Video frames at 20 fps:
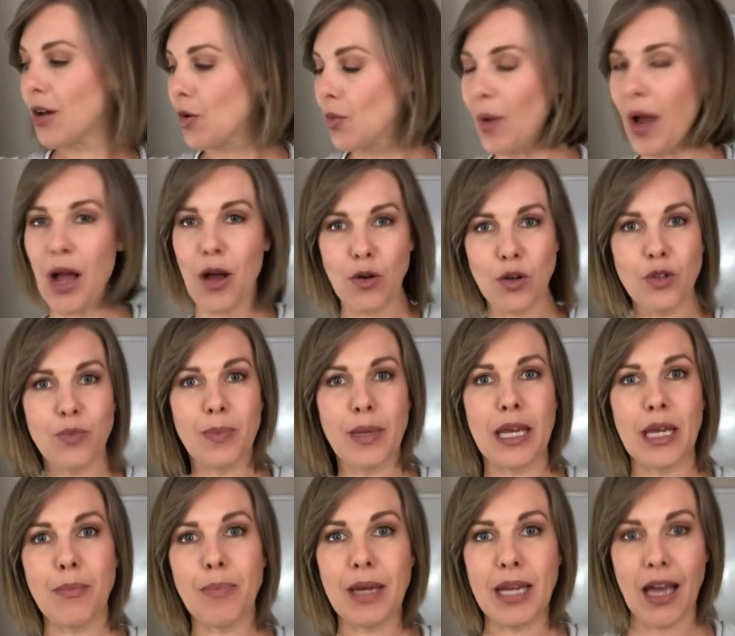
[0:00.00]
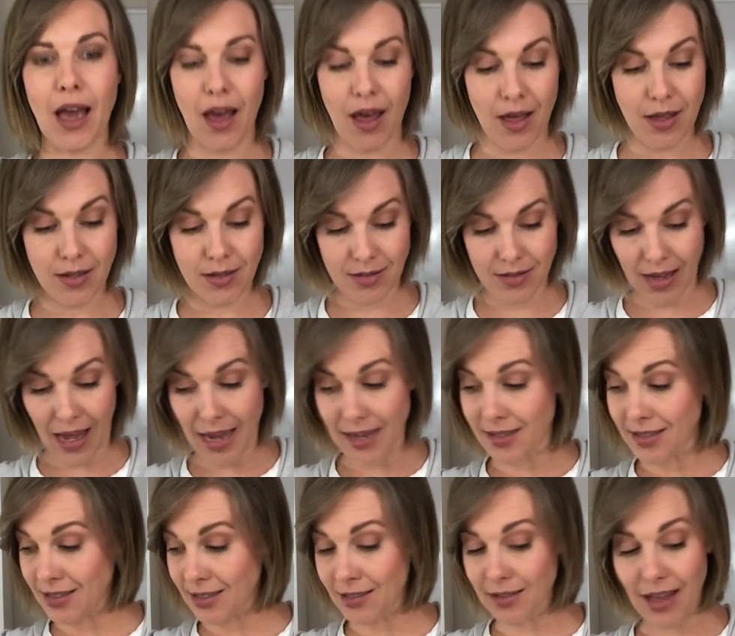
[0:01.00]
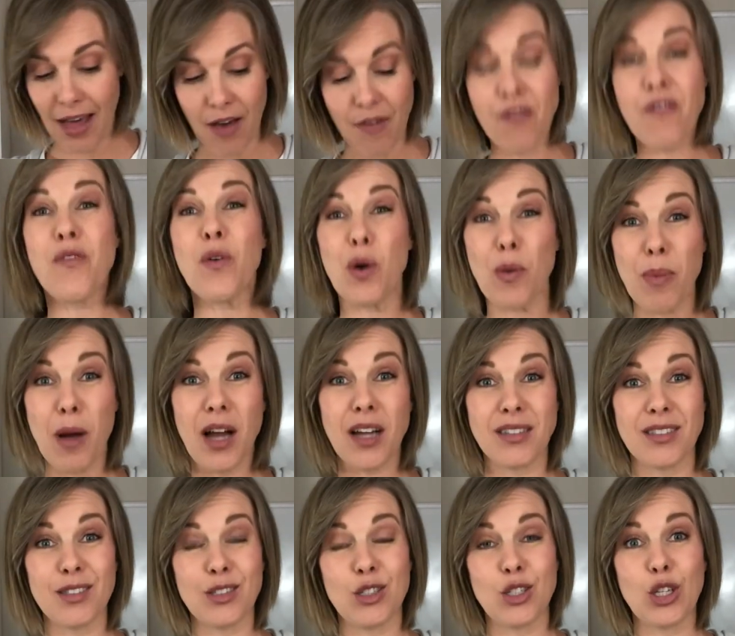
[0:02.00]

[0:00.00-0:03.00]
around me because I still have 4 boxes